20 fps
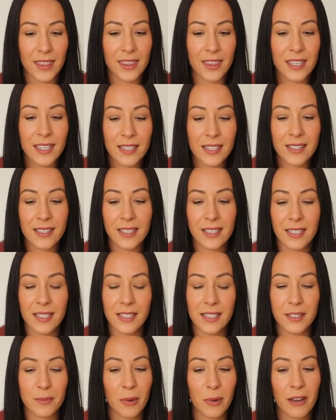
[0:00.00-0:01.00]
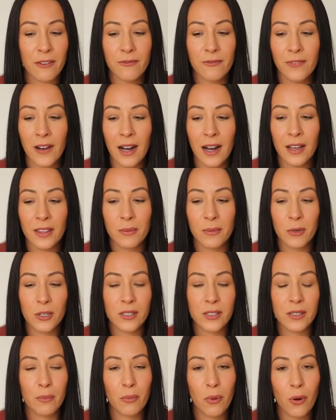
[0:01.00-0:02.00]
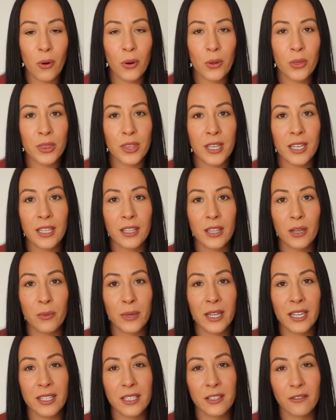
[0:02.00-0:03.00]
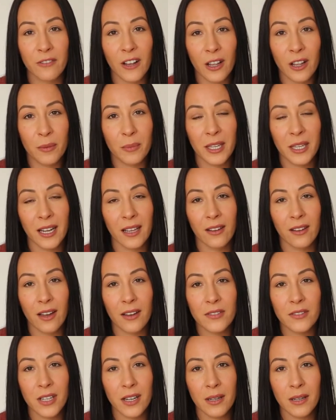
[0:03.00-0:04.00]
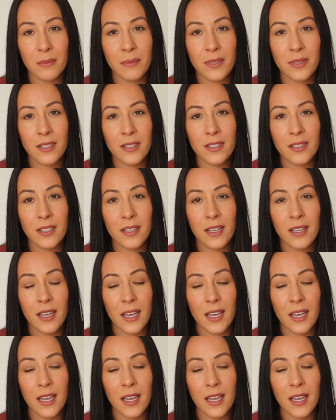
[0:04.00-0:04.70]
This is by far the most important thing that we can develop in our lifetimes,